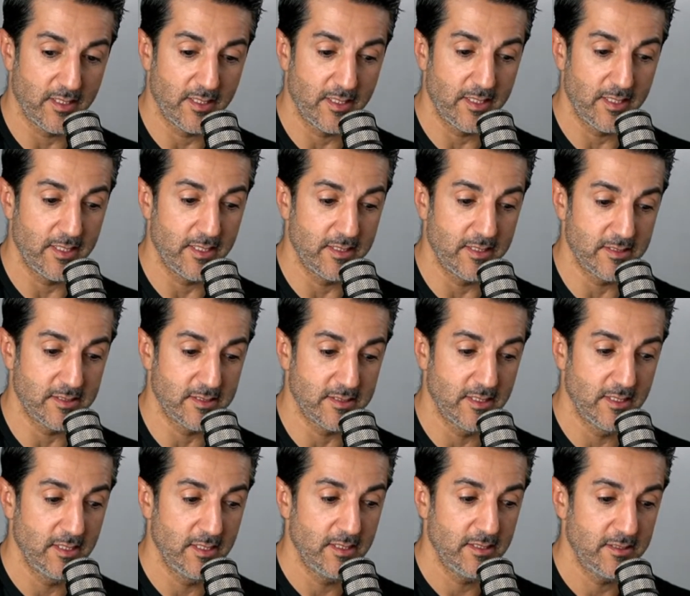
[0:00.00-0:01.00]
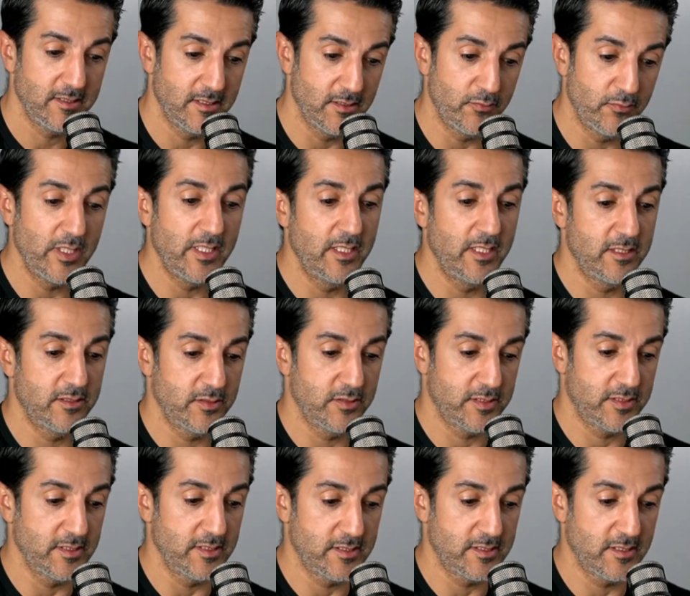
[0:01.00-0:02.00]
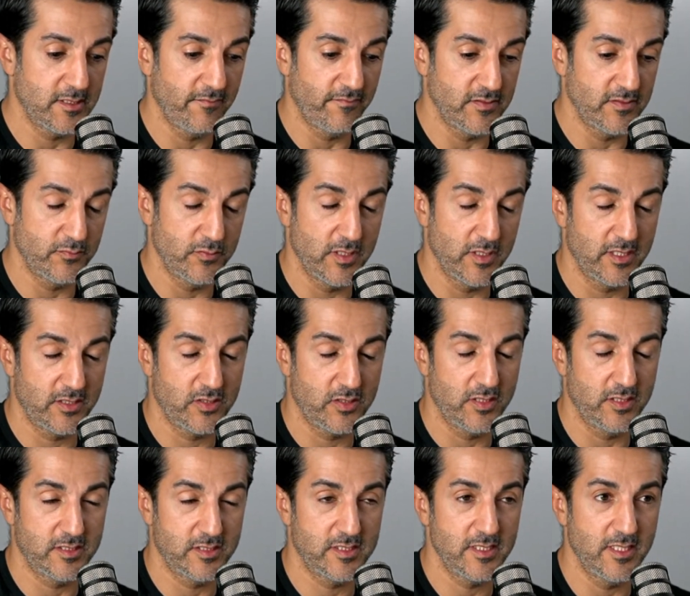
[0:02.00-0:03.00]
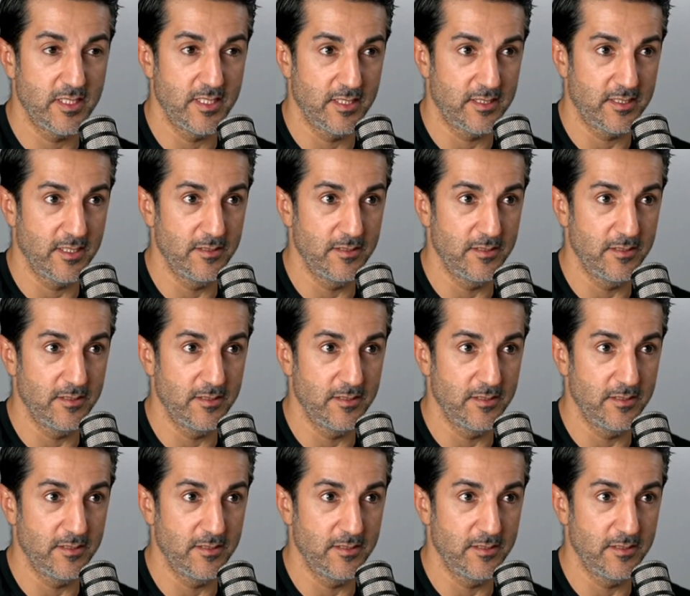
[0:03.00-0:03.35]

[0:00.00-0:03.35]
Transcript: is the really interesting stuff is we actually see it,